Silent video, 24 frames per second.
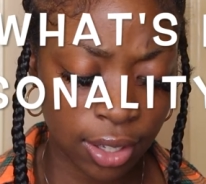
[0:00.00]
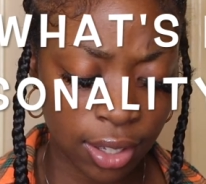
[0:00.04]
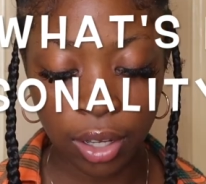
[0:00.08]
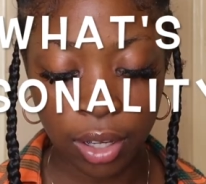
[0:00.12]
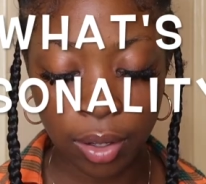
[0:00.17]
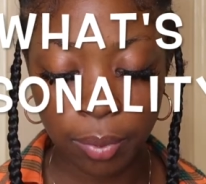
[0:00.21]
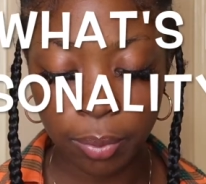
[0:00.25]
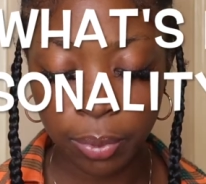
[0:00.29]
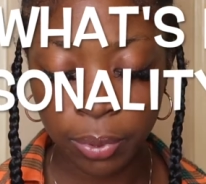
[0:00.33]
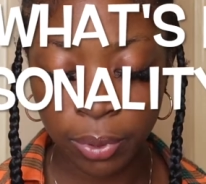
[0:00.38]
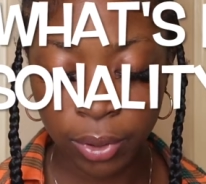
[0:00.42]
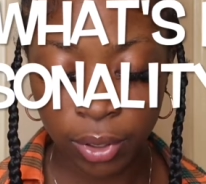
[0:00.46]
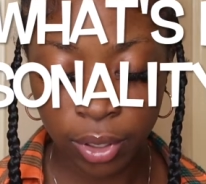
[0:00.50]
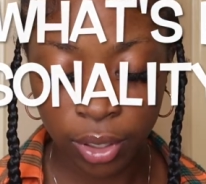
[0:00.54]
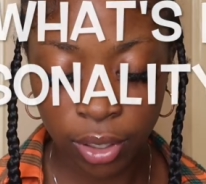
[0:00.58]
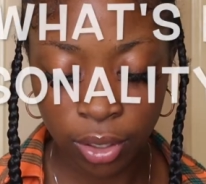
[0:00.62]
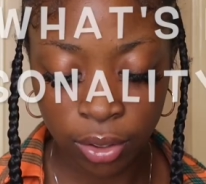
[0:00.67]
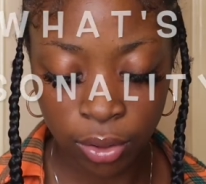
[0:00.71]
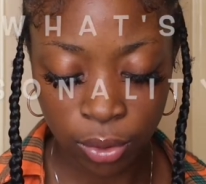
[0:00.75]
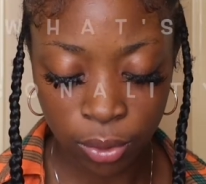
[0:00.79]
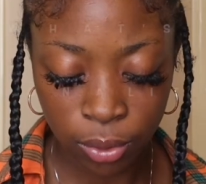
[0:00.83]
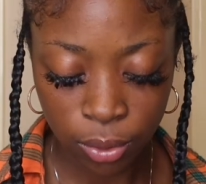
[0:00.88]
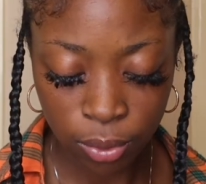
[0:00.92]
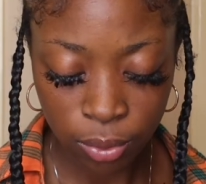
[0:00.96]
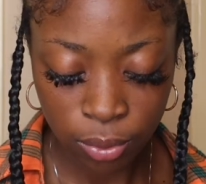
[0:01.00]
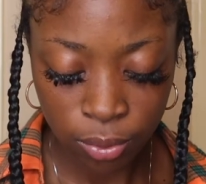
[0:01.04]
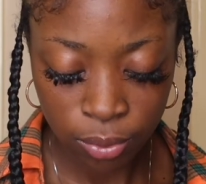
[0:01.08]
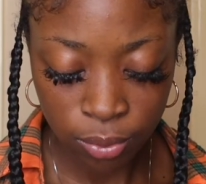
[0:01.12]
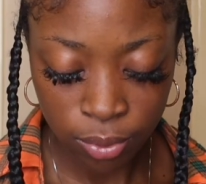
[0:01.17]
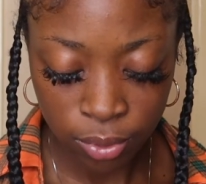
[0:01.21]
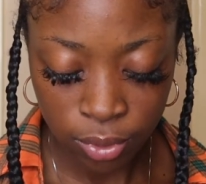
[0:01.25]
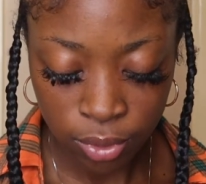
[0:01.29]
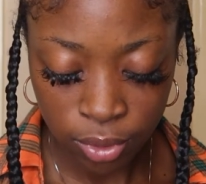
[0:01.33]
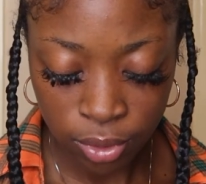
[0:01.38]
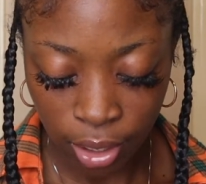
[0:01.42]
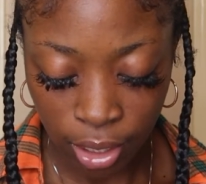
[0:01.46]
I'm pretty cool,
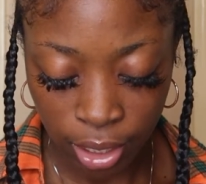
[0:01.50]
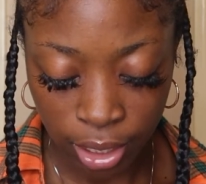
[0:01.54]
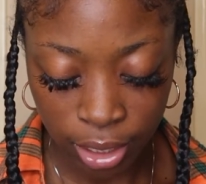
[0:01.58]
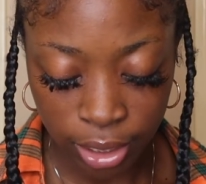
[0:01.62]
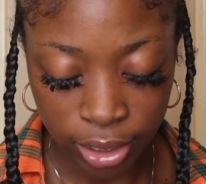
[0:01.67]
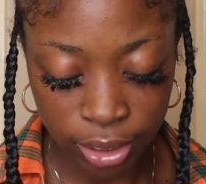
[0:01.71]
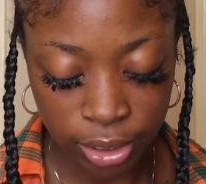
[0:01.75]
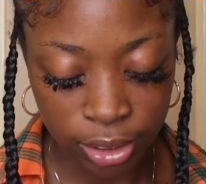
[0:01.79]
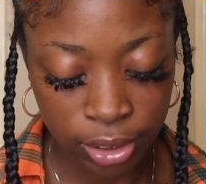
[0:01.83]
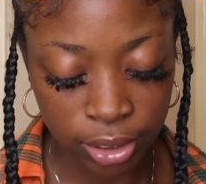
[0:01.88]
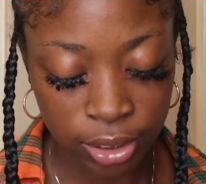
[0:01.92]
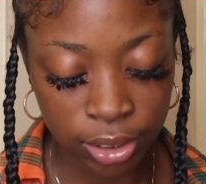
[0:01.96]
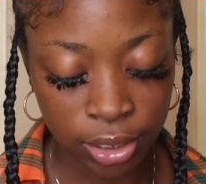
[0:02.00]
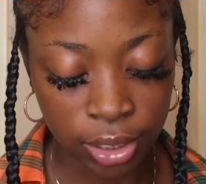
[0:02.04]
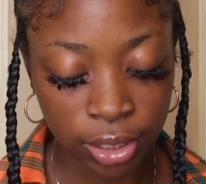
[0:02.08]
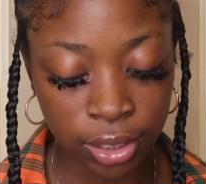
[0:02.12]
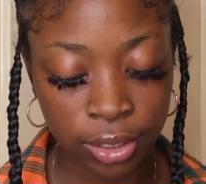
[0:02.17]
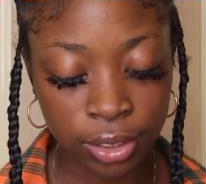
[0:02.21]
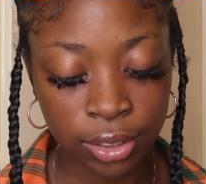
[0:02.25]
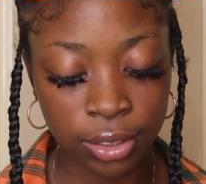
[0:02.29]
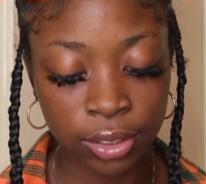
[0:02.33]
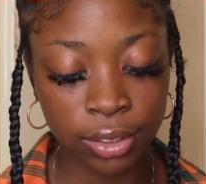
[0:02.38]
I say.